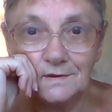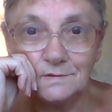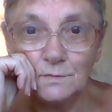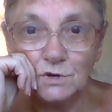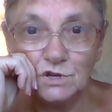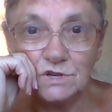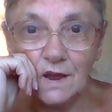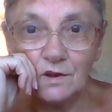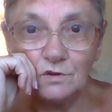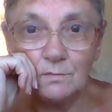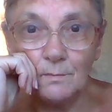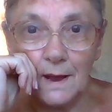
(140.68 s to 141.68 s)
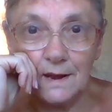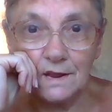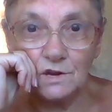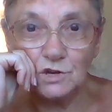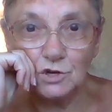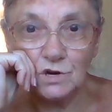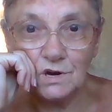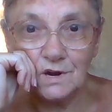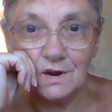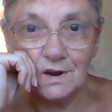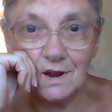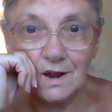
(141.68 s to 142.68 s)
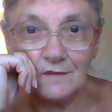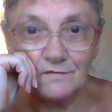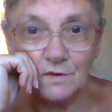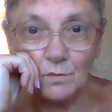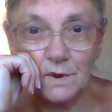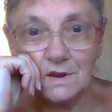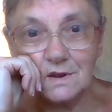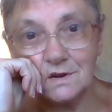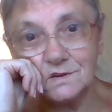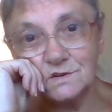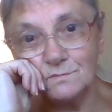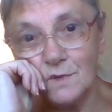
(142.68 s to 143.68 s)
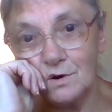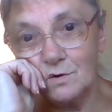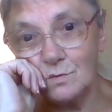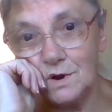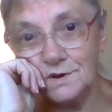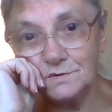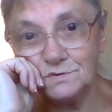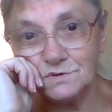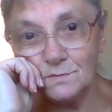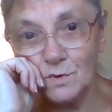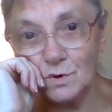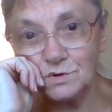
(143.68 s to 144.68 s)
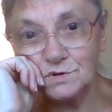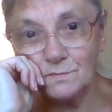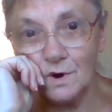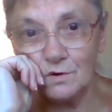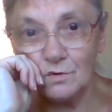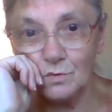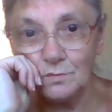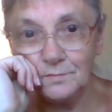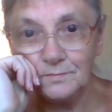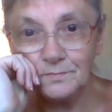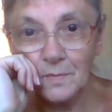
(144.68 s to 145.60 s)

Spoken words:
as much as I could manage. I'll have to wait till tomorrow. I'll do some more tomorrow.